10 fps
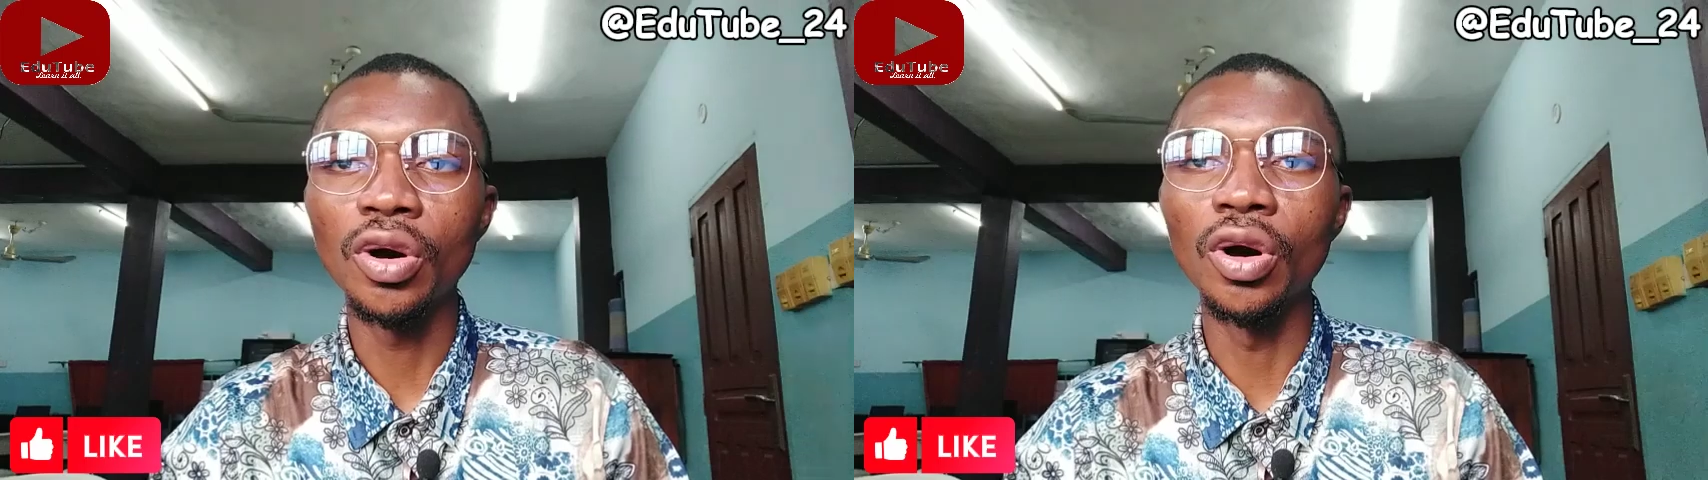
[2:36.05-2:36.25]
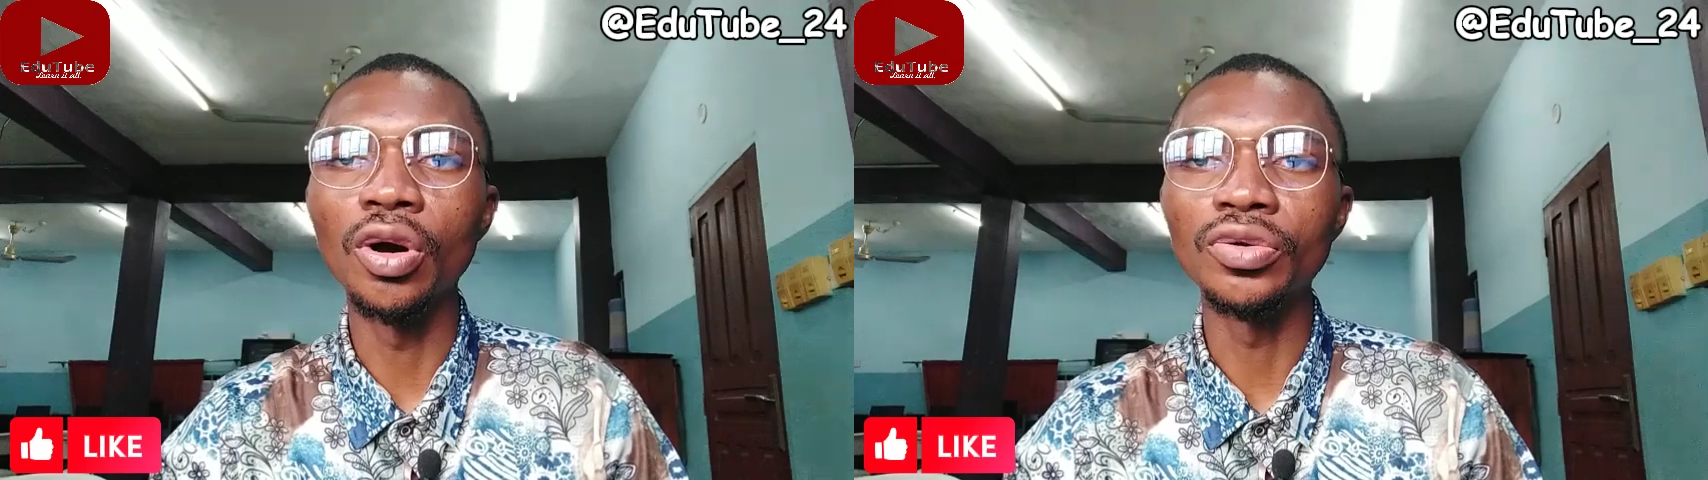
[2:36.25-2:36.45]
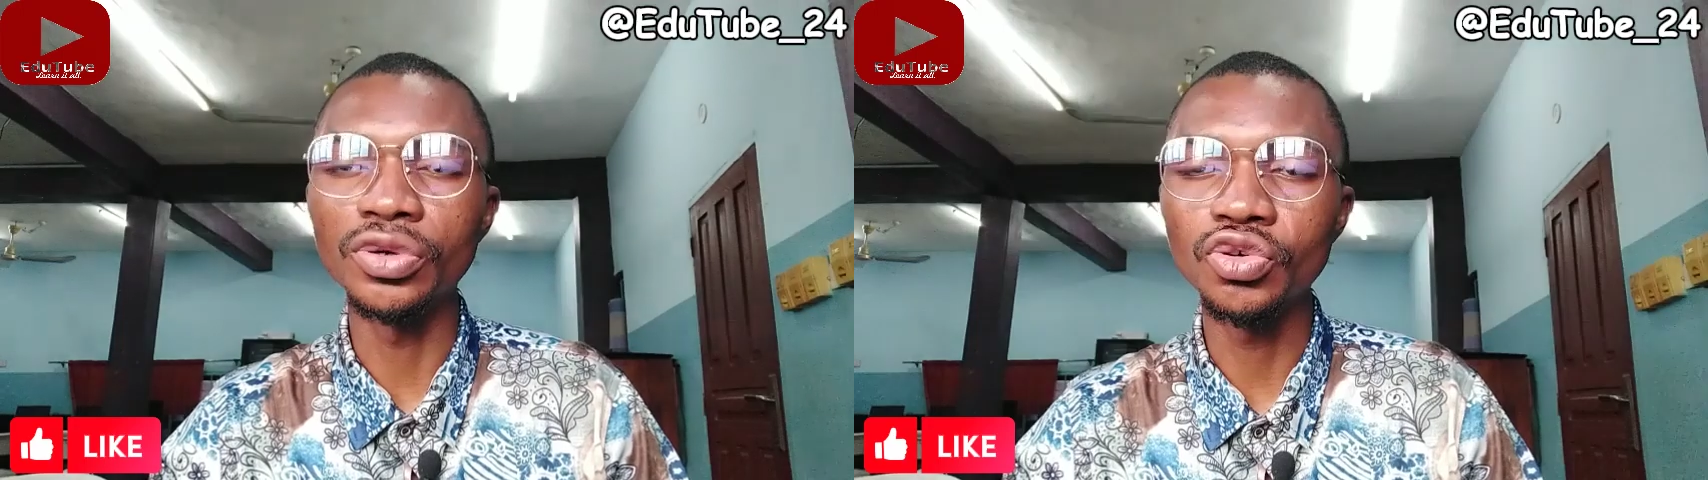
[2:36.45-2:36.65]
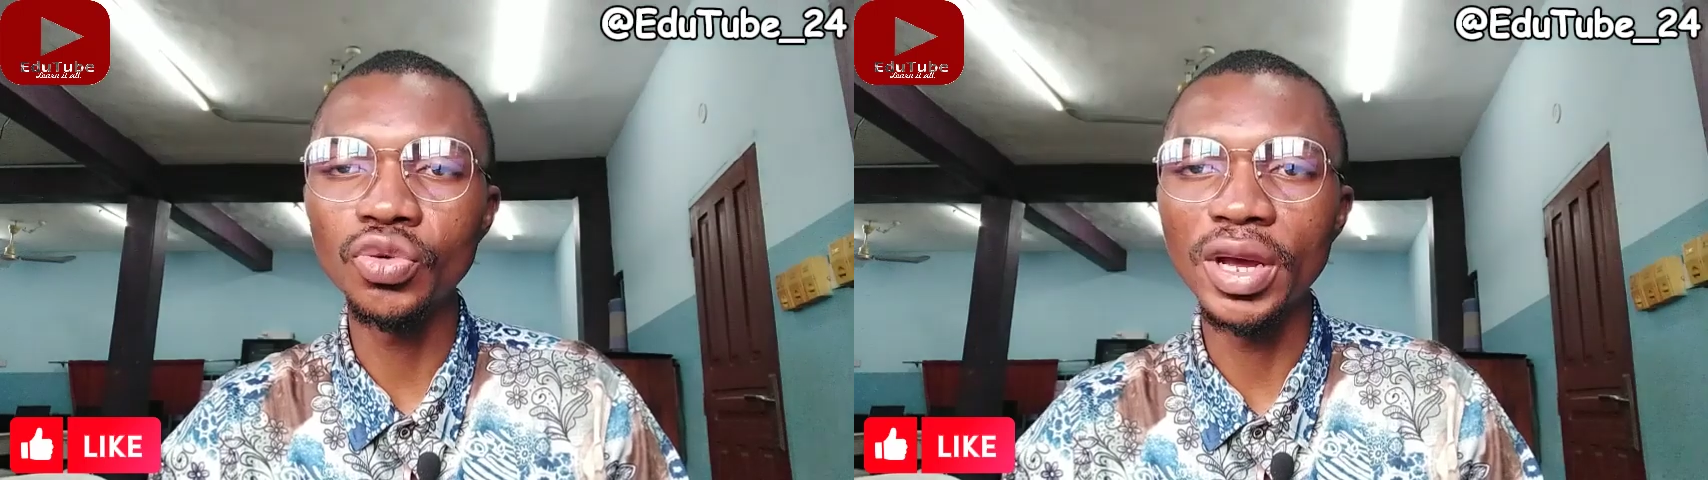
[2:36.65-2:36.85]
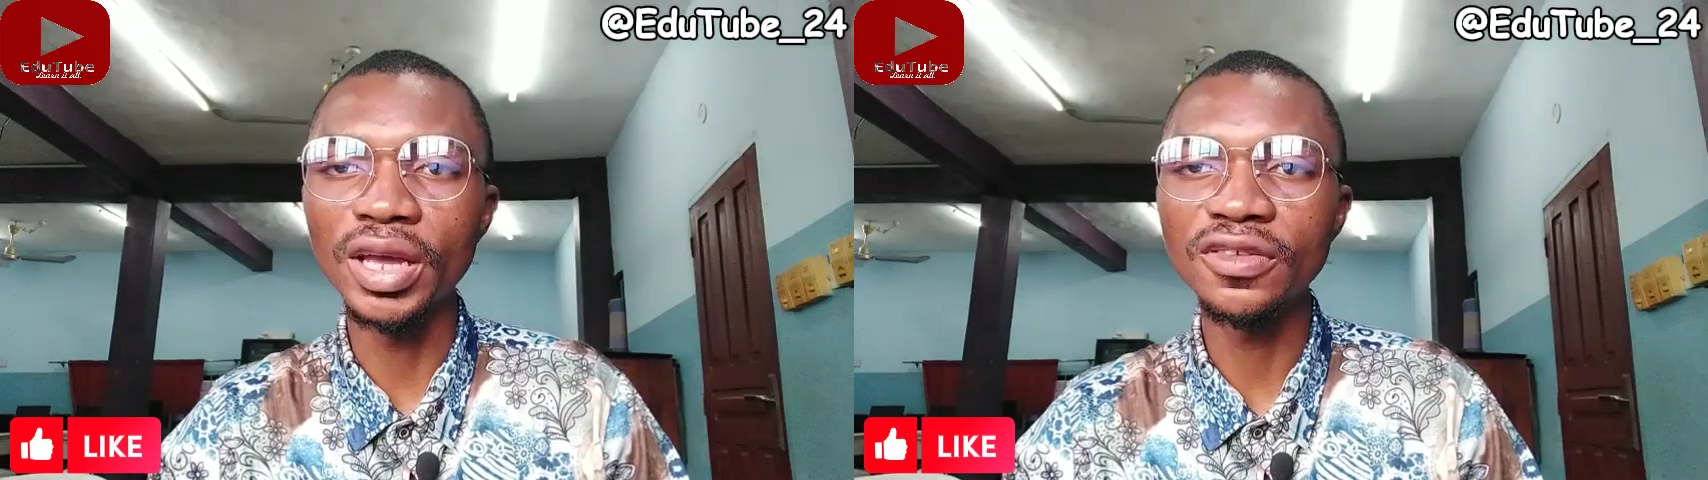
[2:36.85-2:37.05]
or
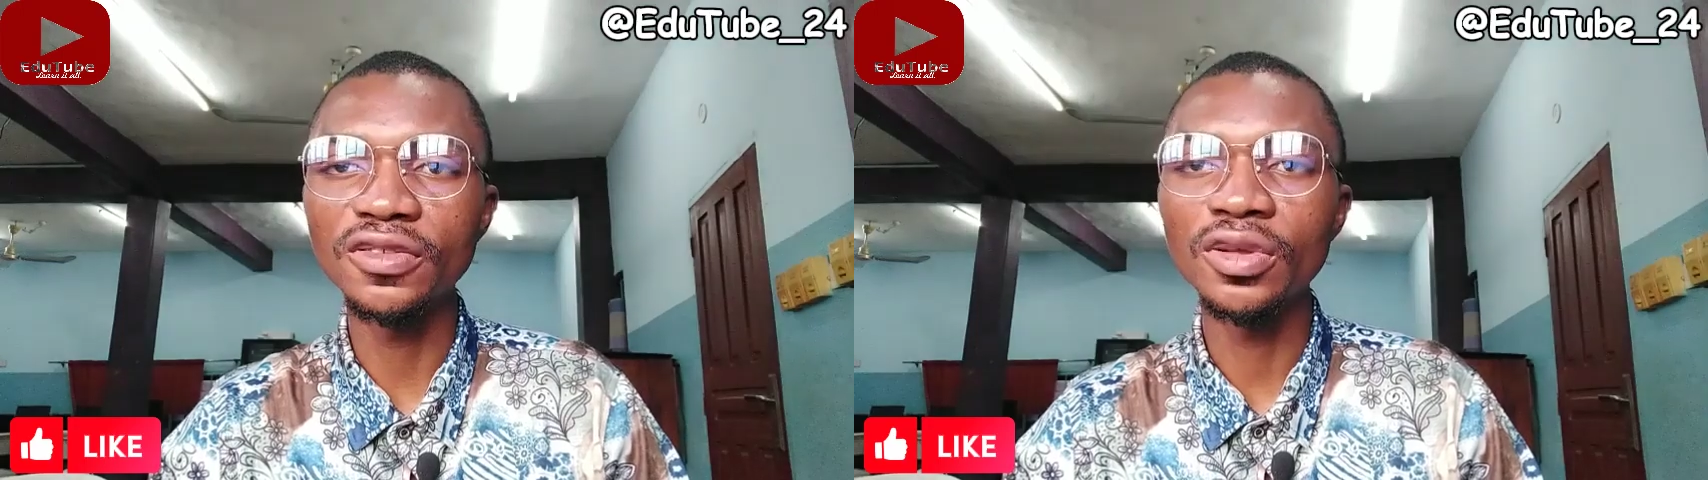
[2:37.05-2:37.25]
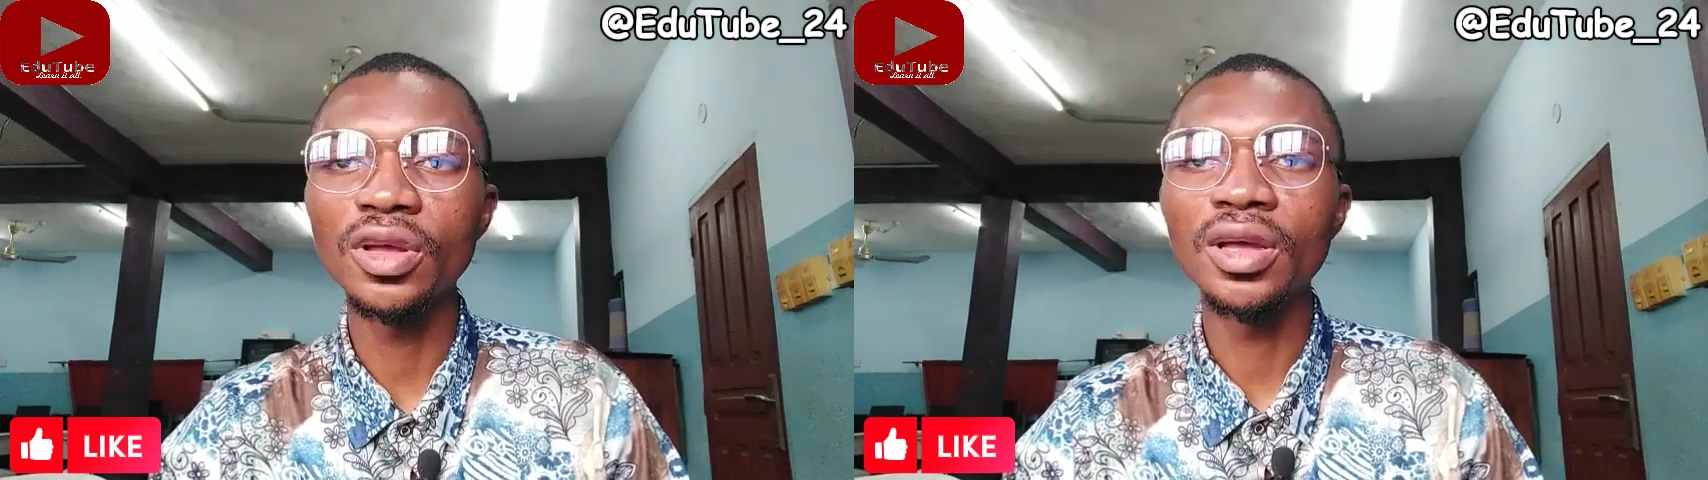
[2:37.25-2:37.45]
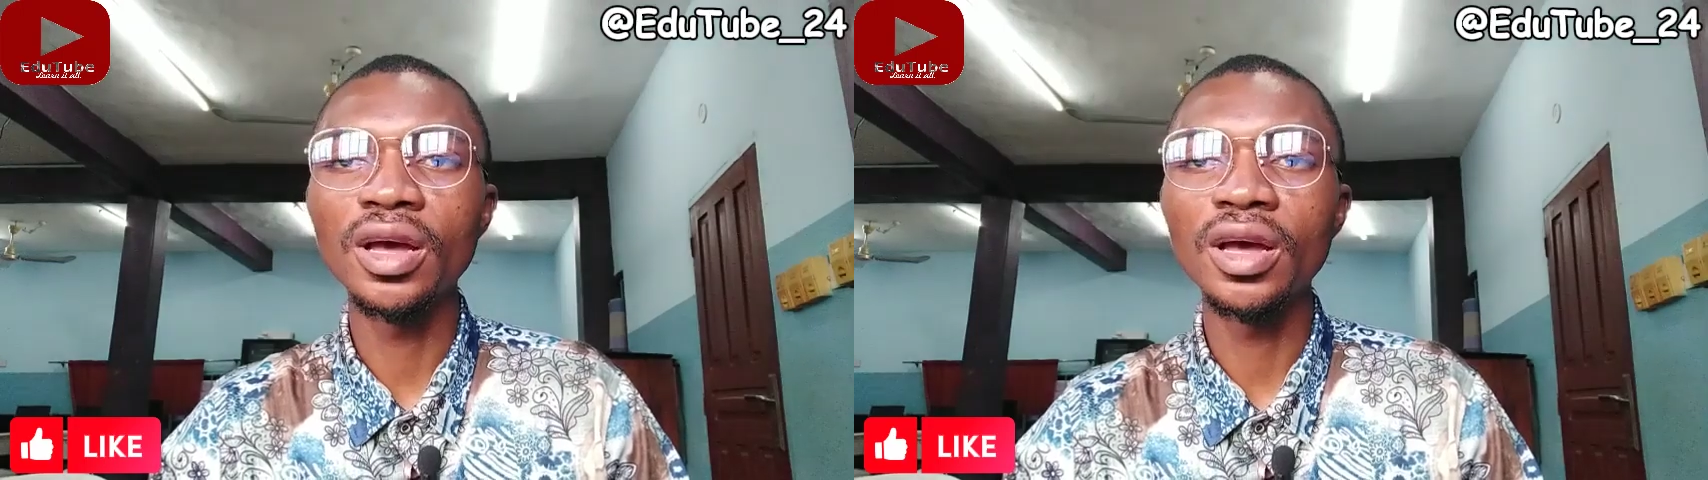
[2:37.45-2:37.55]
request,